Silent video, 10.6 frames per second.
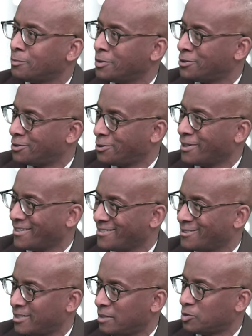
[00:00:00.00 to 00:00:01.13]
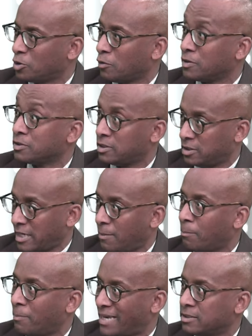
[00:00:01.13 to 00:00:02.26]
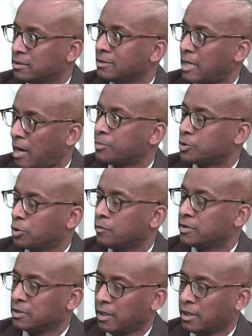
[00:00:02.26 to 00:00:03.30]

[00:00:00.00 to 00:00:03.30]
but you're still getting the same service, the same best top service.